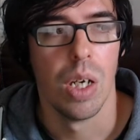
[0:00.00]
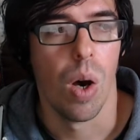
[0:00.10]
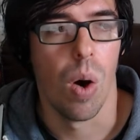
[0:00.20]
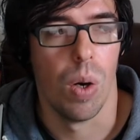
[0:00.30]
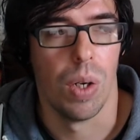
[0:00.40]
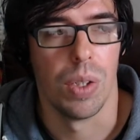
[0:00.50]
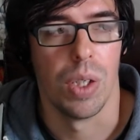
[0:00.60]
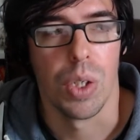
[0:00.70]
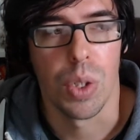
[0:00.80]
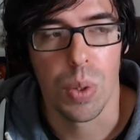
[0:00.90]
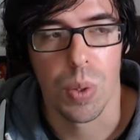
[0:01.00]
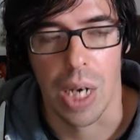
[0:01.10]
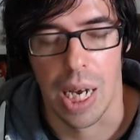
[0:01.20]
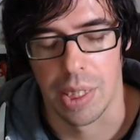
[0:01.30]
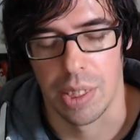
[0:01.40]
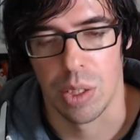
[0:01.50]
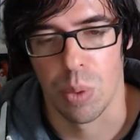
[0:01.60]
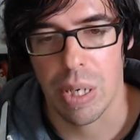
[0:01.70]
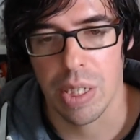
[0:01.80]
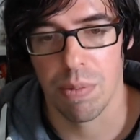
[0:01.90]
on Google adding
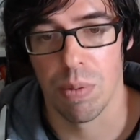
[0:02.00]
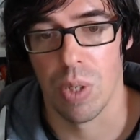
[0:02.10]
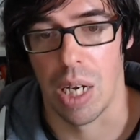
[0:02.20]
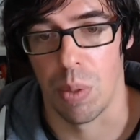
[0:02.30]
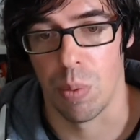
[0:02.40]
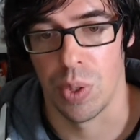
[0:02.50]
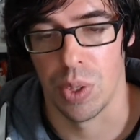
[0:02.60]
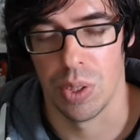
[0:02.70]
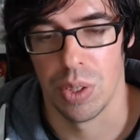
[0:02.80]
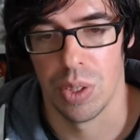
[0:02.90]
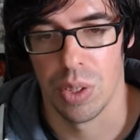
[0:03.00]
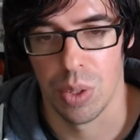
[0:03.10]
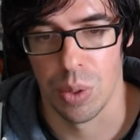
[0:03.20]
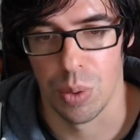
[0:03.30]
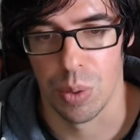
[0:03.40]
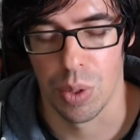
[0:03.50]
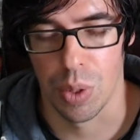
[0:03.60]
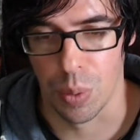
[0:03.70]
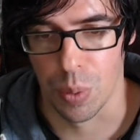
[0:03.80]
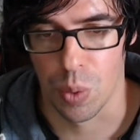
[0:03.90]
24 languages to
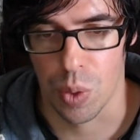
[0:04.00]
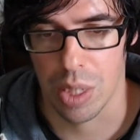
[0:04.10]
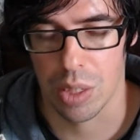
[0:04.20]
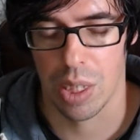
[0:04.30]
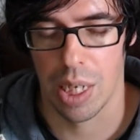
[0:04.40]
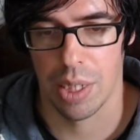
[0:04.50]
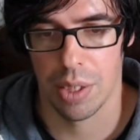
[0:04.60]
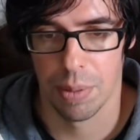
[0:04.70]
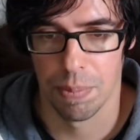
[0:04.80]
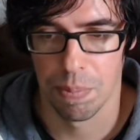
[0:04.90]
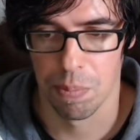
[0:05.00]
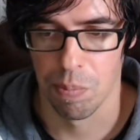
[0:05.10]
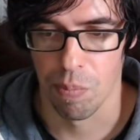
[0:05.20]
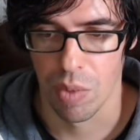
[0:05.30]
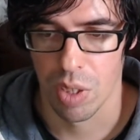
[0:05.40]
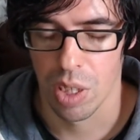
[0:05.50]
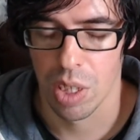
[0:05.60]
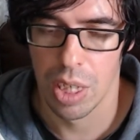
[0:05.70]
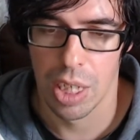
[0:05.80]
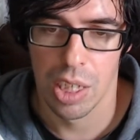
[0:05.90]
Google Translate?
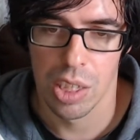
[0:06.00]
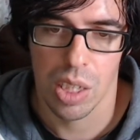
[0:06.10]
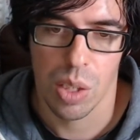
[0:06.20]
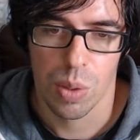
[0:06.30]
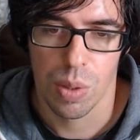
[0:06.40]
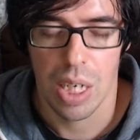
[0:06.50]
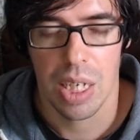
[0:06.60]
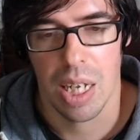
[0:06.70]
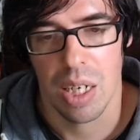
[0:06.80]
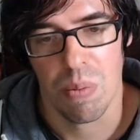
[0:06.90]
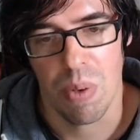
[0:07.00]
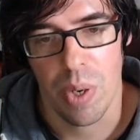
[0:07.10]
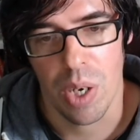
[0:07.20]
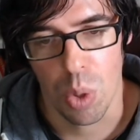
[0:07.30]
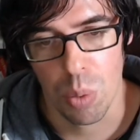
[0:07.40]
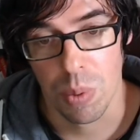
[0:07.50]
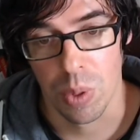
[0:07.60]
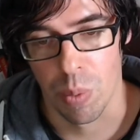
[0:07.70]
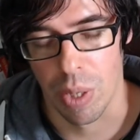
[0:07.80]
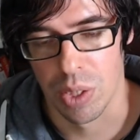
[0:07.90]
So again, a very open
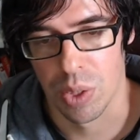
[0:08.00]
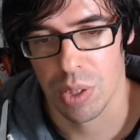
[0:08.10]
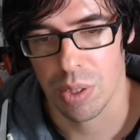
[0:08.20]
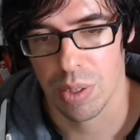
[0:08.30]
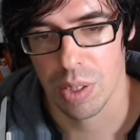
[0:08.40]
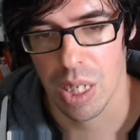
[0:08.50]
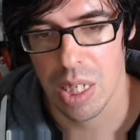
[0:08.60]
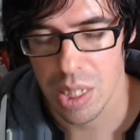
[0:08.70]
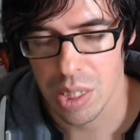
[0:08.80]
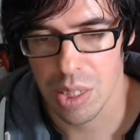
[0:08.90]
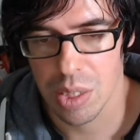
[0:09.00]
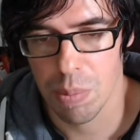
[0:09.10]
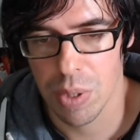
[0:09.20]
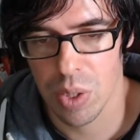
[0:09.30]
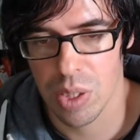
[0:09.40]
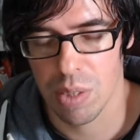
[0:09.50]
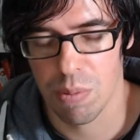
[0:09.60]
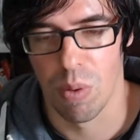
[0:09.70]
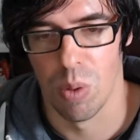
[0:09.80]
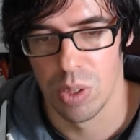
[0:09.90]
question, and this is because it
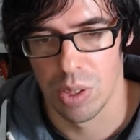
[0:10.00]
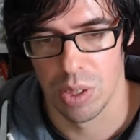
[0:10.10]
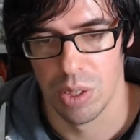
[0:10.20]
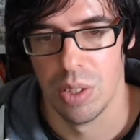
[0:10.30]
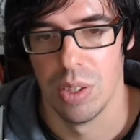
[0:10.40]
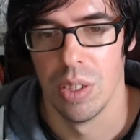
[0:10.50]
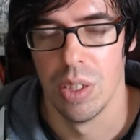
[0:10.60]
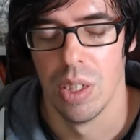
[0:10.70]
fosters